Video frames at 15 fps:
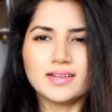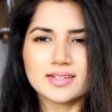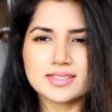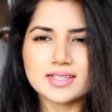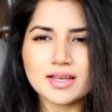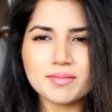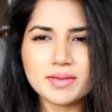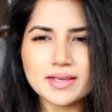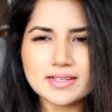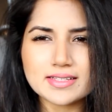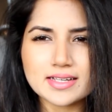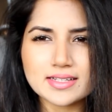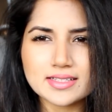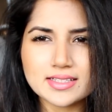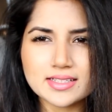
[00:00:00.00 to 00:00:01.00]
Does that make
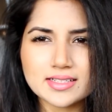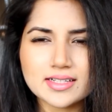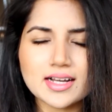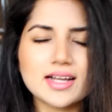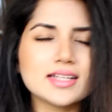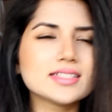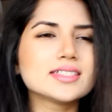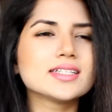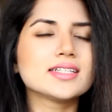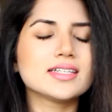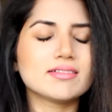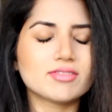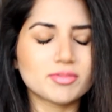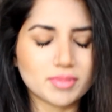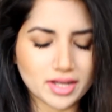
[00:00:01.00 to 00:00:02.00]
sense to you guys?
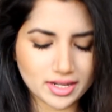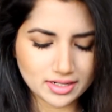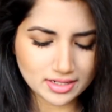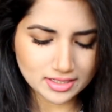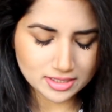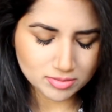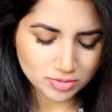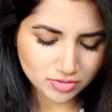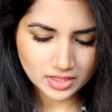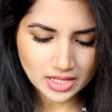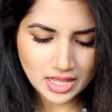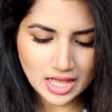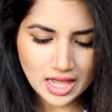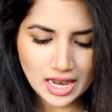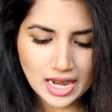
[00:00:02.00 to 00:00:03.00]
Never mind. Let's move on.
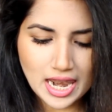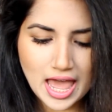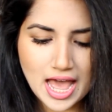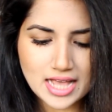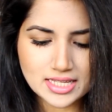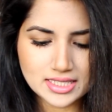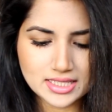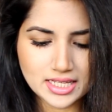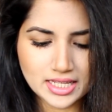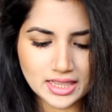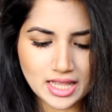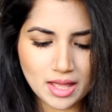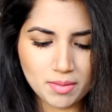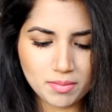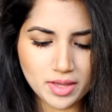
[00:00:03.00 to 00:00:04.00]
Last thing
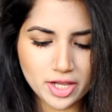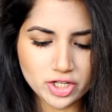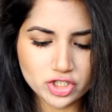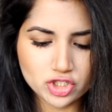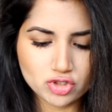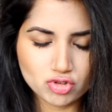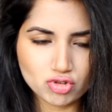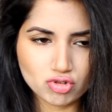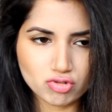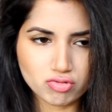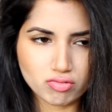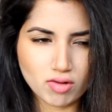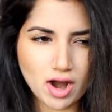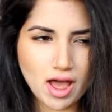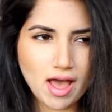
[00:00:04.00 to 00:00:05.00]
that made you
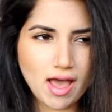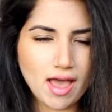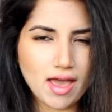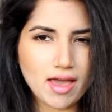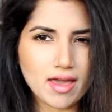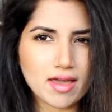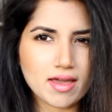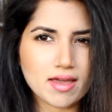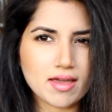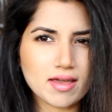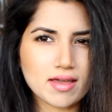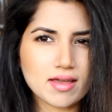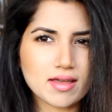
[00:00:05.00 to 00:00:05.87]
cry.